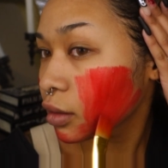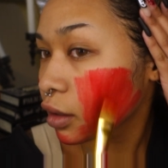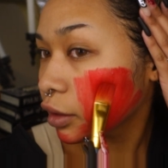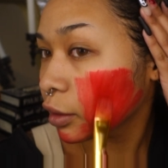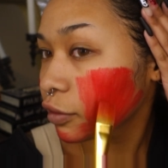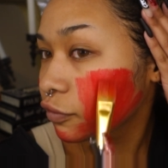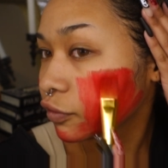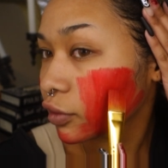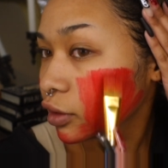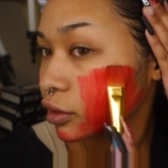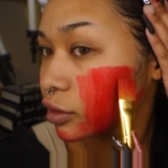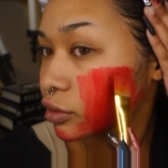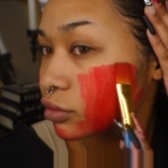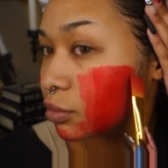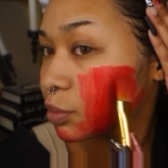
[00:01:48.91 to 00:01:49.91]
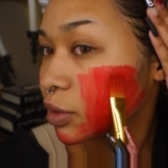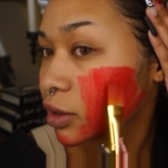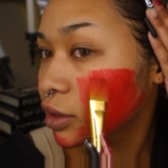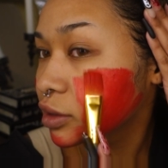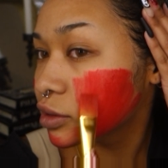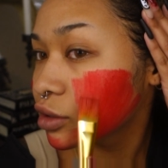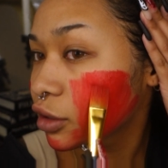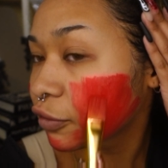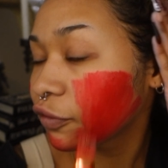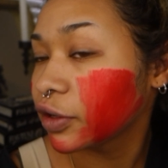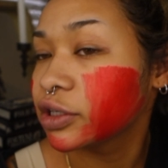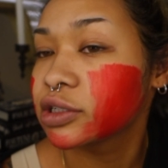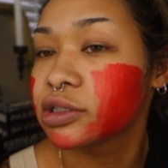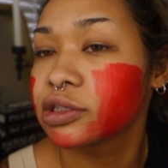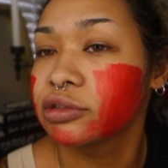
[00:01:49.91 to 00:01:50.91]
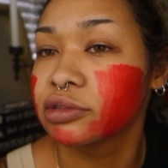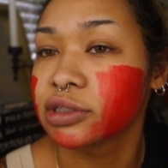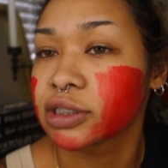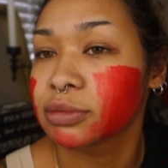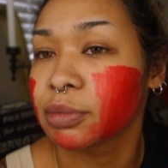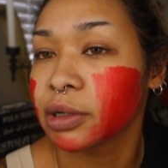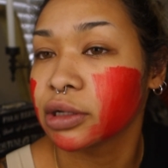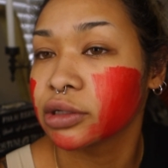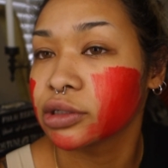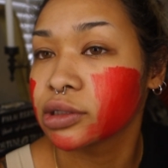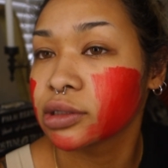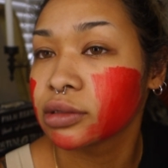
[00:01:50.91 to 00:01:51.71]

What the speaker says: And I feel like this would be easier if I just use a sponge.